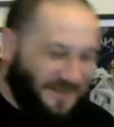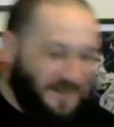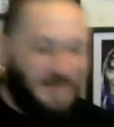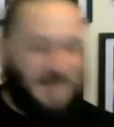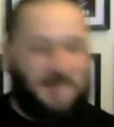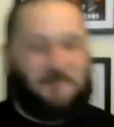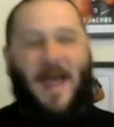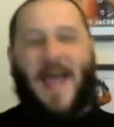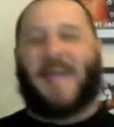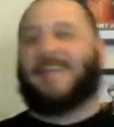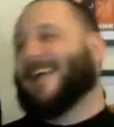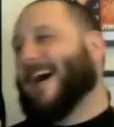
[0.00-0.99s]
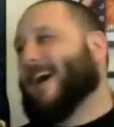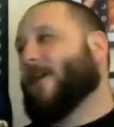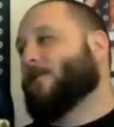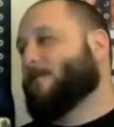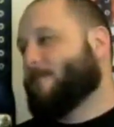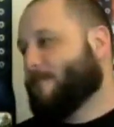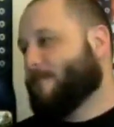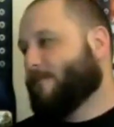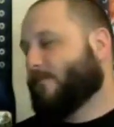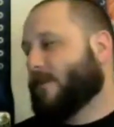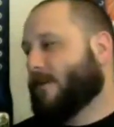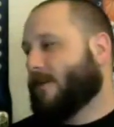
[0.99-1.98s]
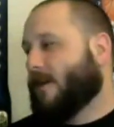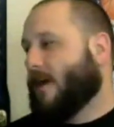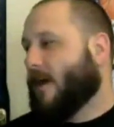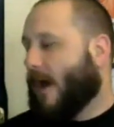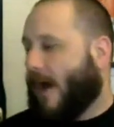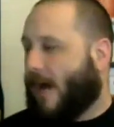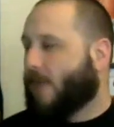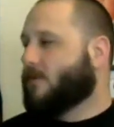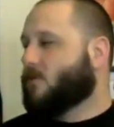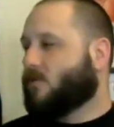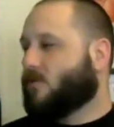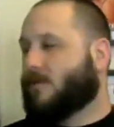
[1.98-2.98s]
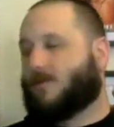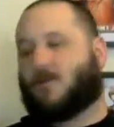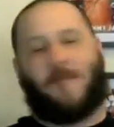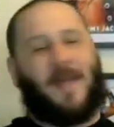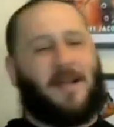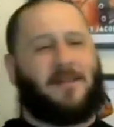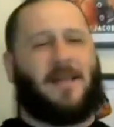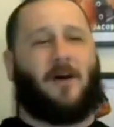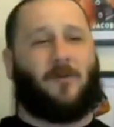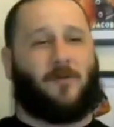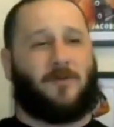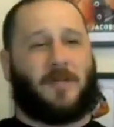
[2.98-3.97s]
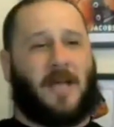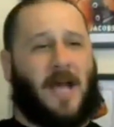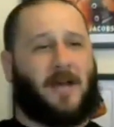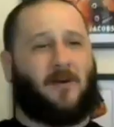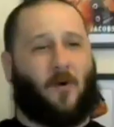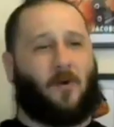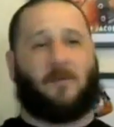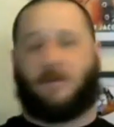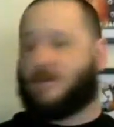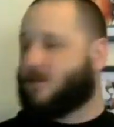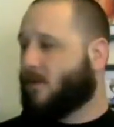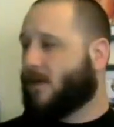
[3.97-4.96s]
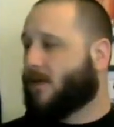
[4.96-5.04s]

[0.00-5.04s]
SmackDown. SmackDown was kind of horrible this week.